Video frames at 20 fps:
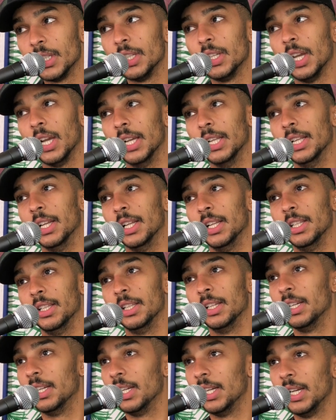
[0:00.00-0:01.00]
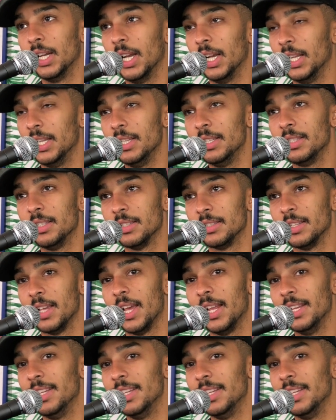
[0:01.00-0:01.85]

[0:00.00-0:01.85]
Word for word: Damn, uh, that's fire, at dog.